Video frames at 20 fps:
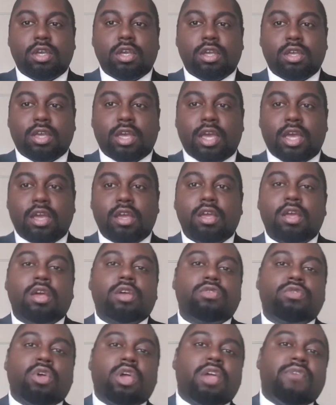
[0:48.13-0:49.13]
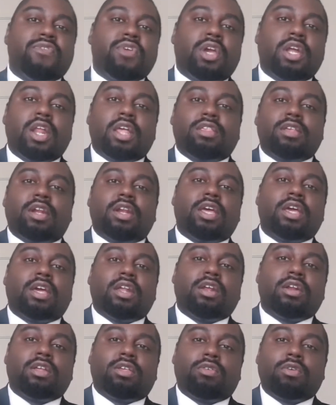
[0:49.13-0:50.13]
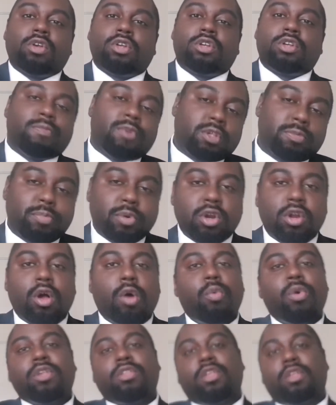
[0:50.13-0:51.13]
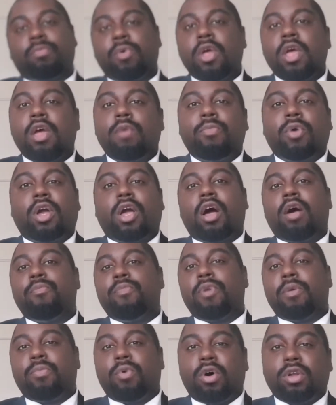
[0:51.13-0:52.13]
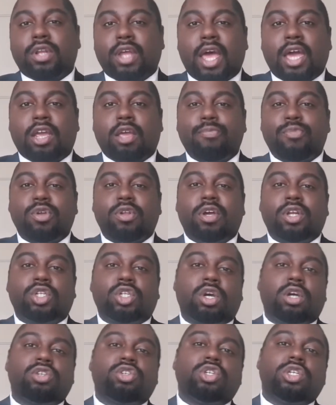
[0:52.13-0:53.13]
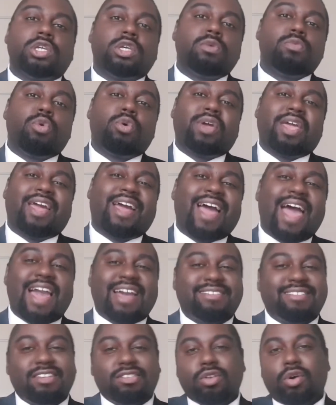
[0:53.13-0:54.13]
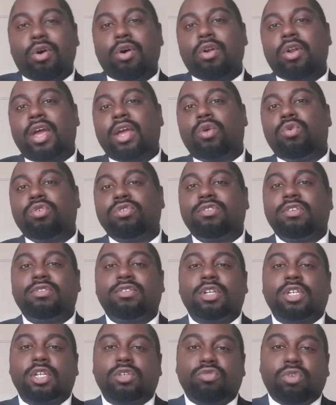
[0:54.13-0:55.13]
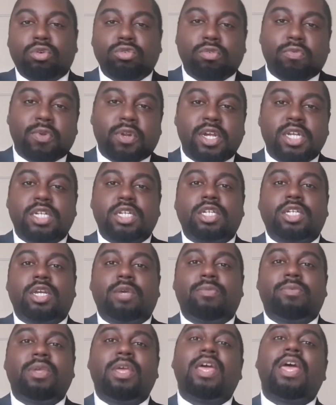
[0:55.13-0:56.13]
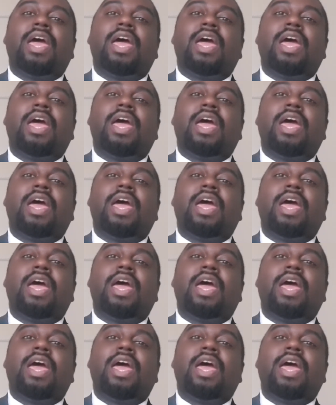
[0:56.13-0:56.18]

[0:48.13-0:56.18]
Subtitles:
Yeah? So if you click the link in the description box below where it says become a member of the Thealkebulantrust, you will get access to online courses such as Roles and Relationships.